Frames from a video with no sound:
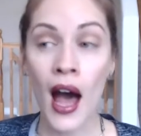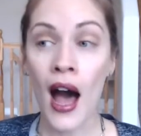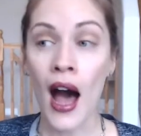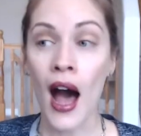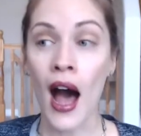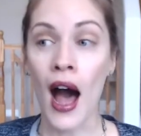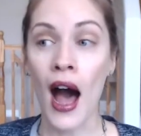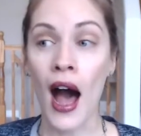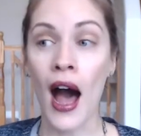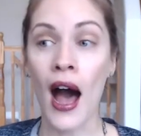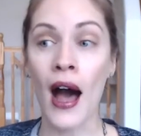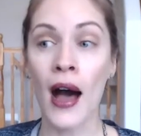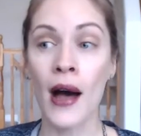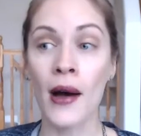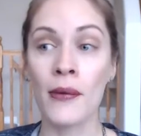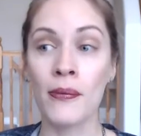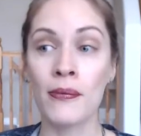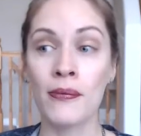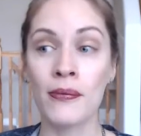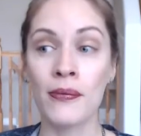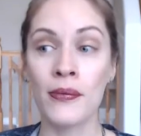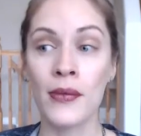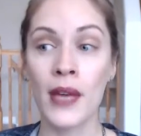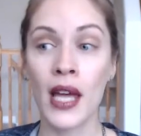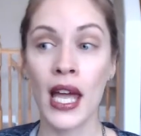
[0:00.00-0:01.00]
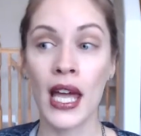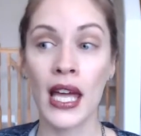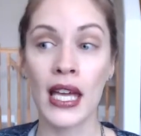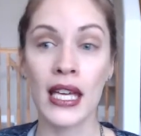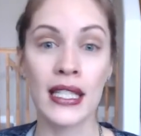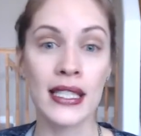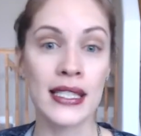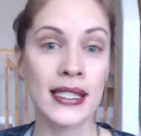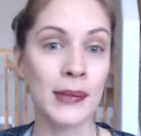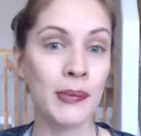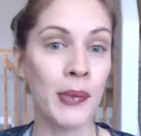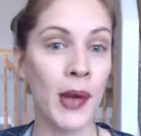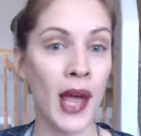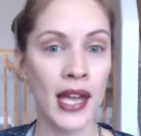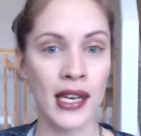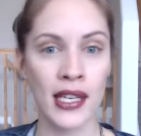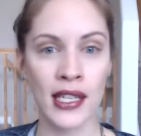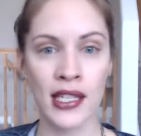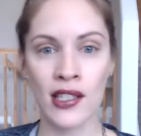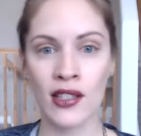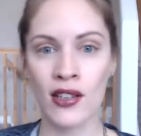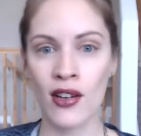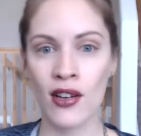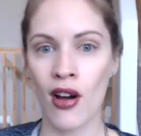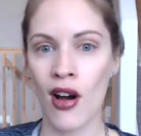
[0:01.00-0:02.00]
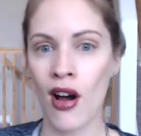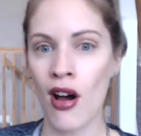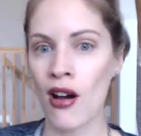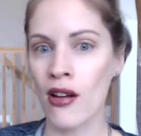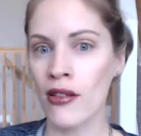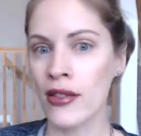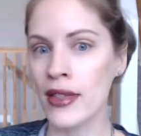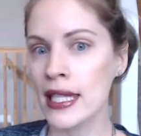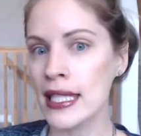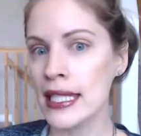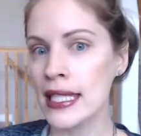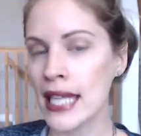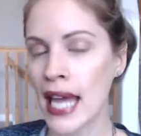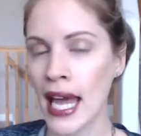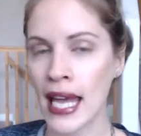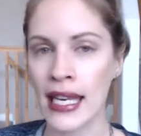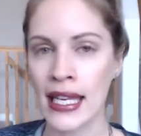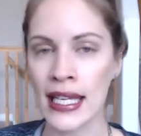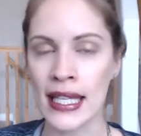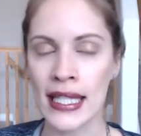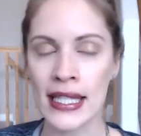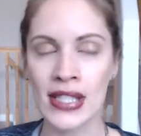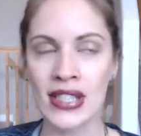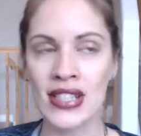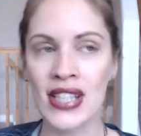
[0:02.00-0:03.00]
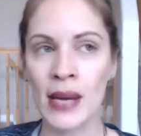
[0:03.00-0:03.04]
um, depending on the dentist,